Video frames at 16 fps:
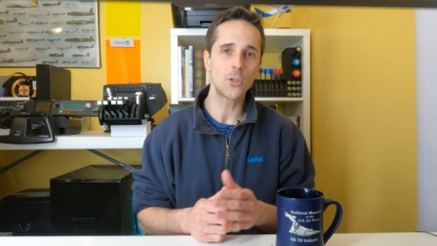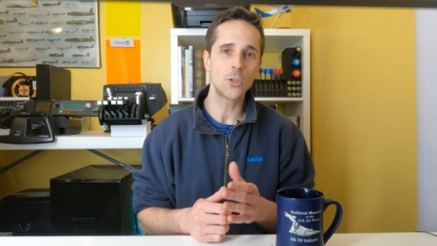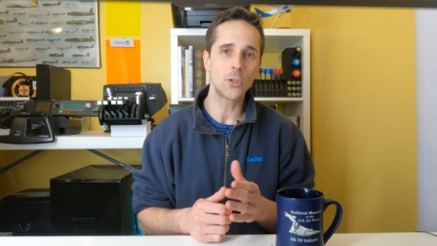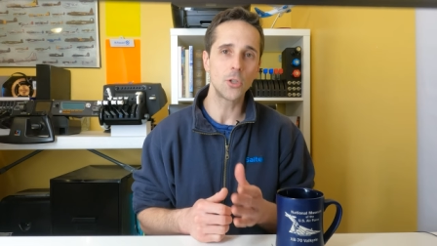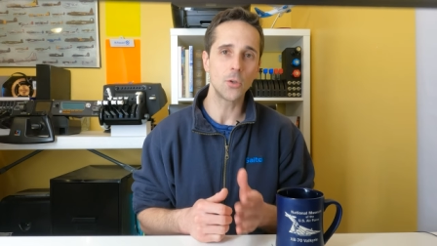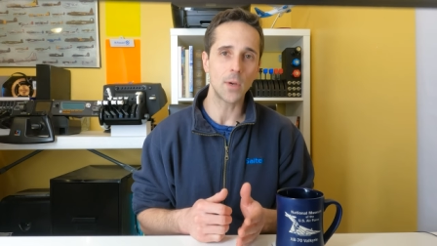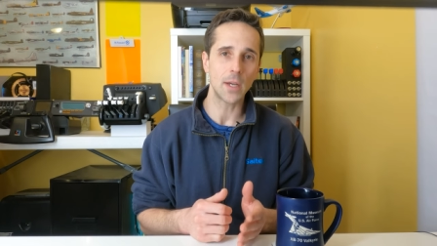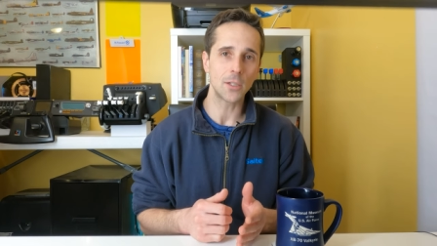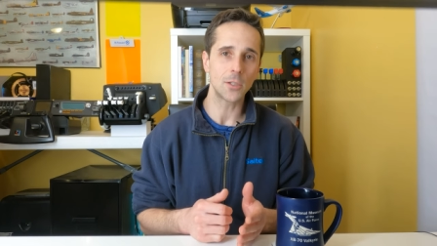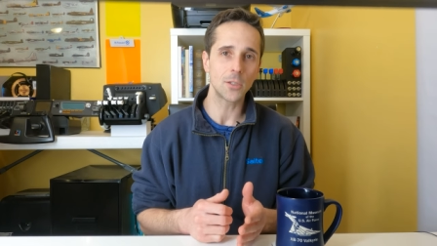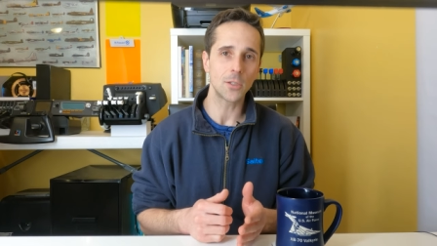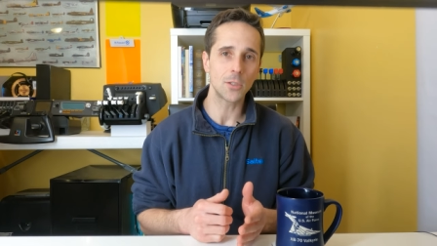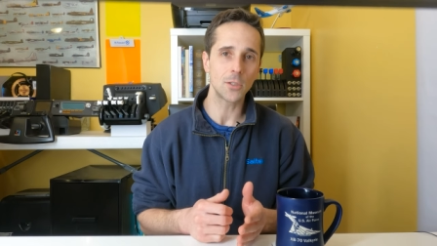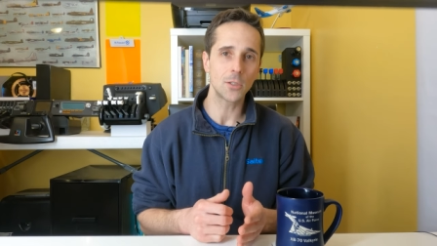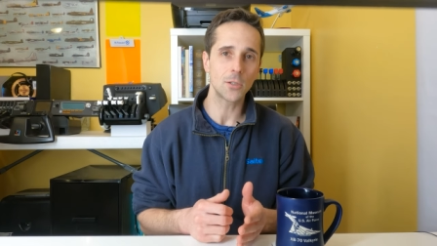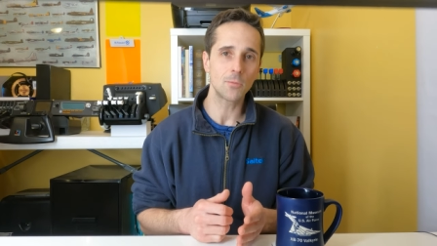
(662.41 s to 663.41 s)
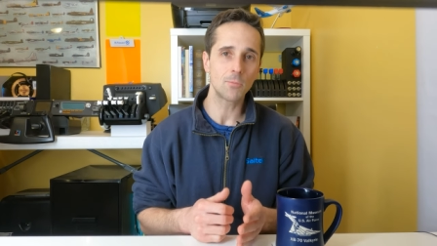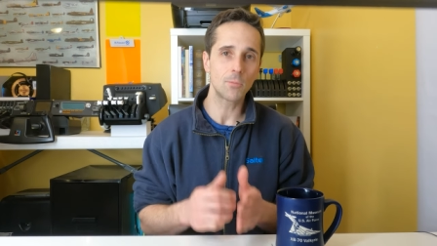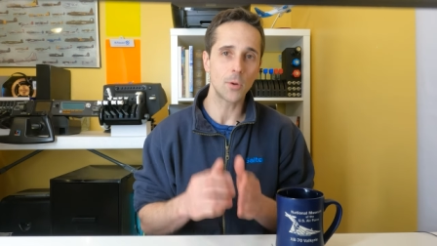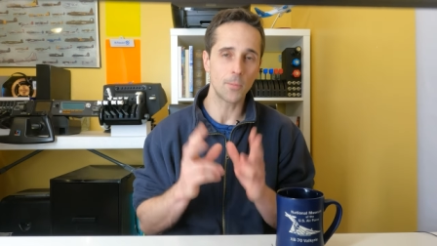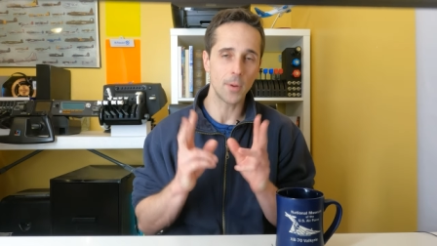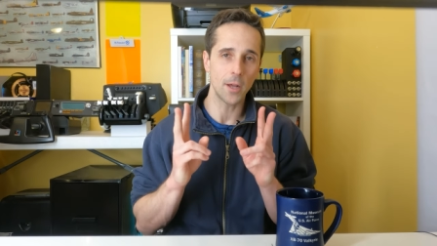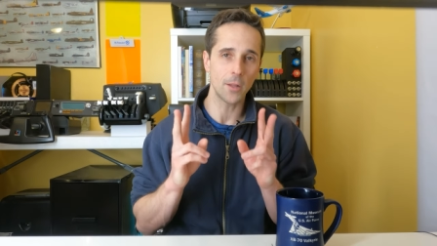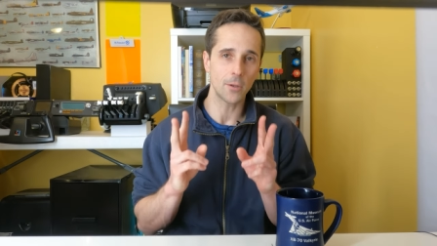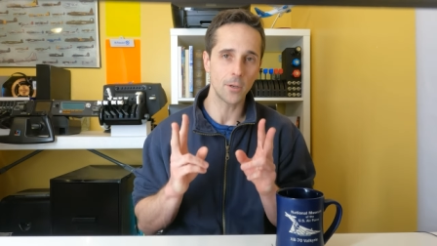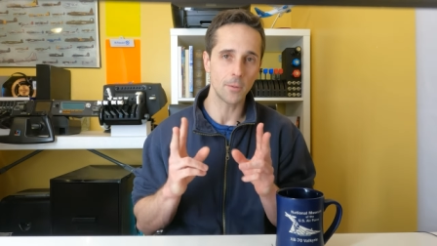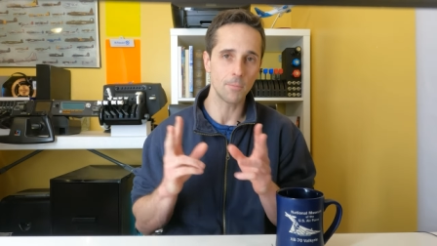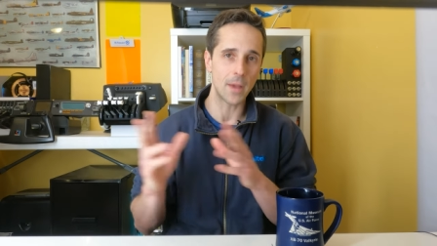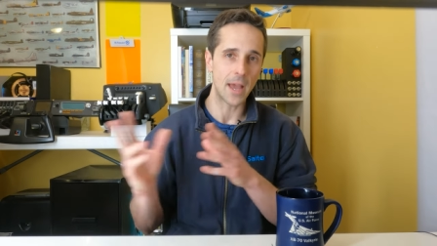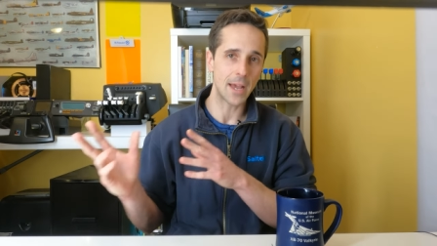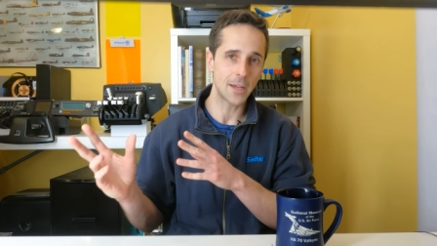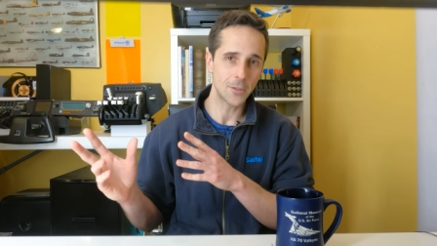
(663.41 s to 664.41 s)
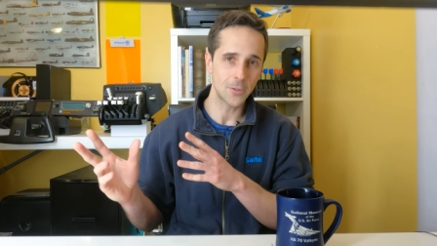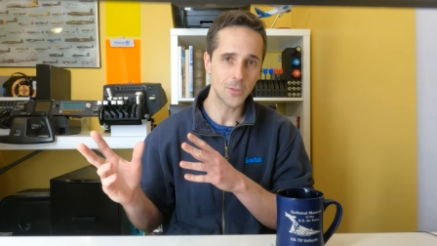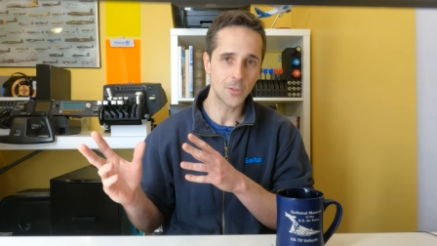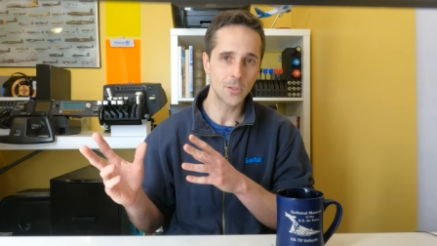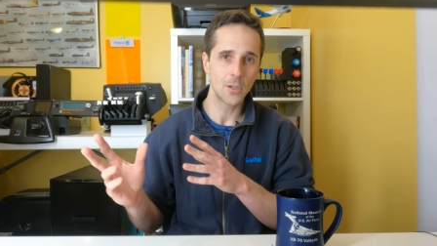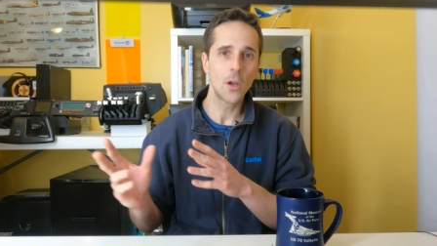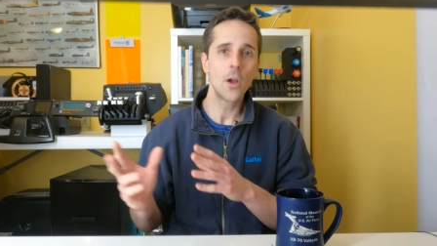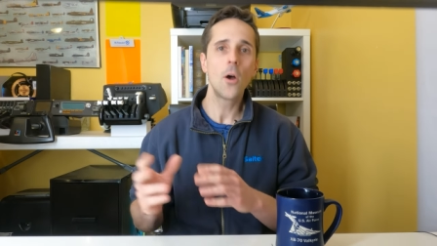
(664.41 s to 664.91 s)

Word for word: two engines propeller max